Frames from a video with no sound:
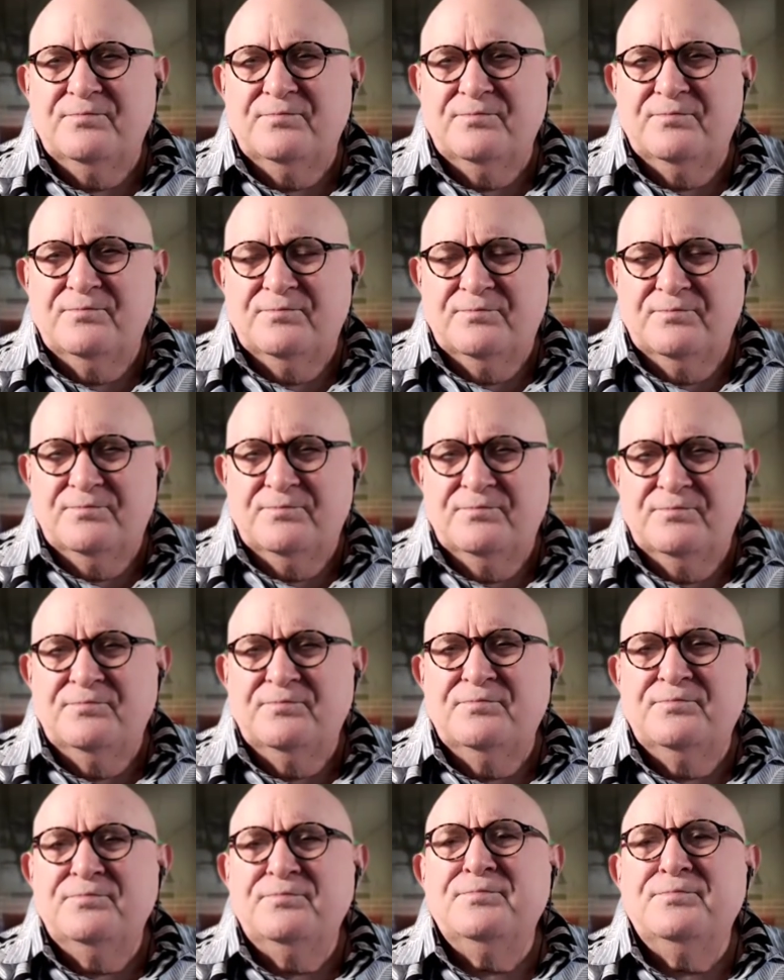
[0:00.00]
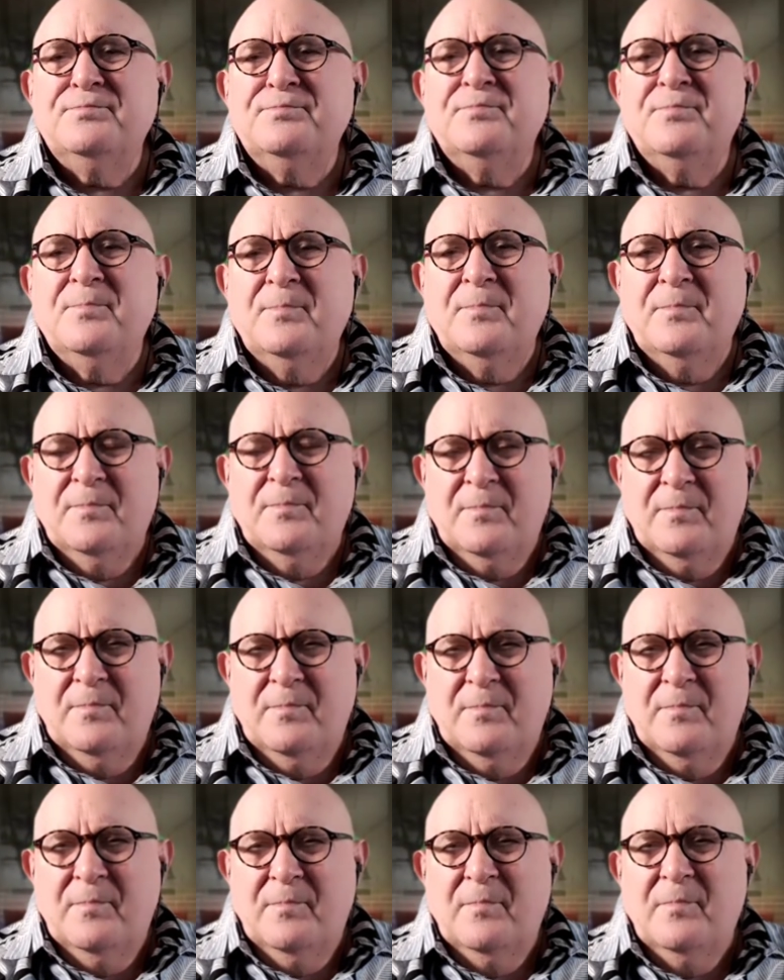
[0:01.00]

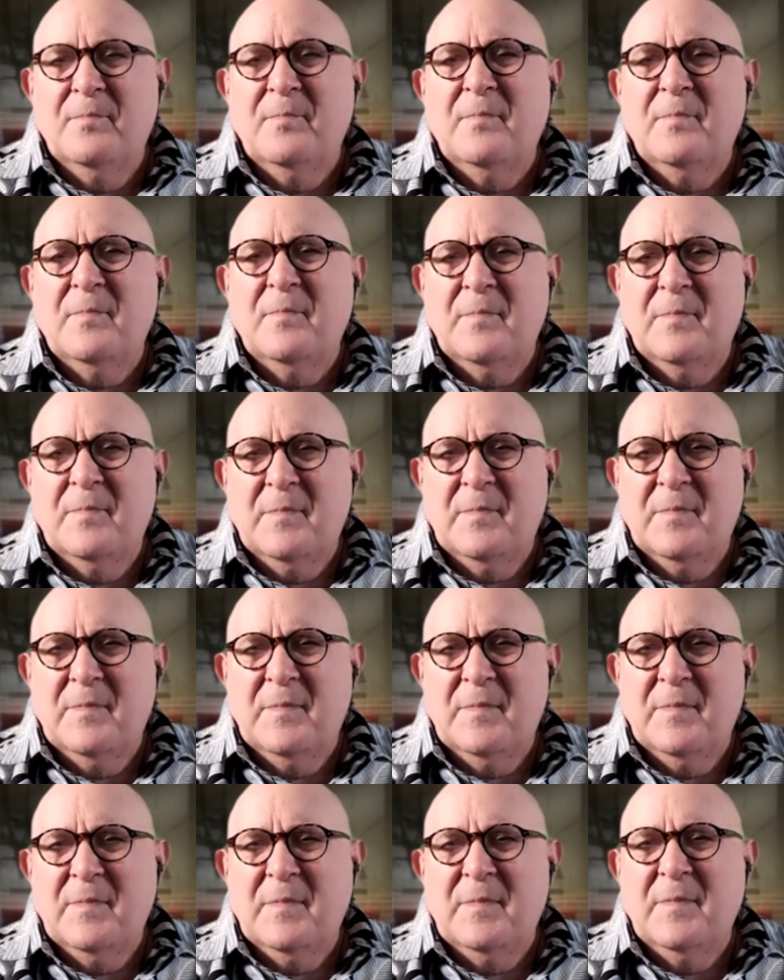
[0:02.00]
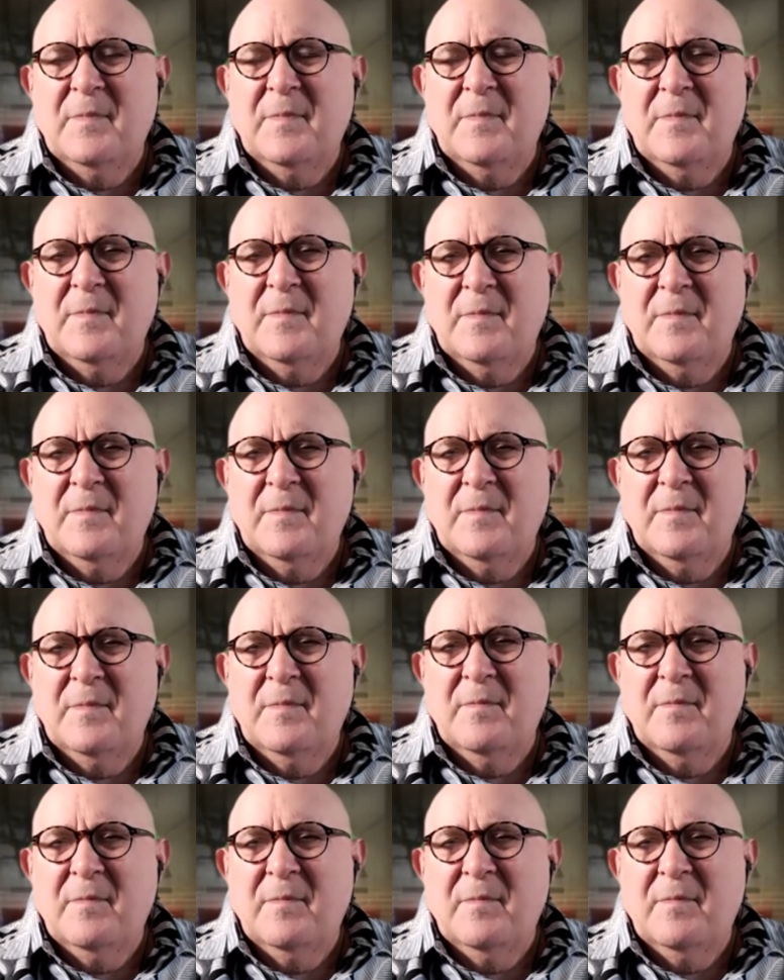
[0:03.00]
[no speech]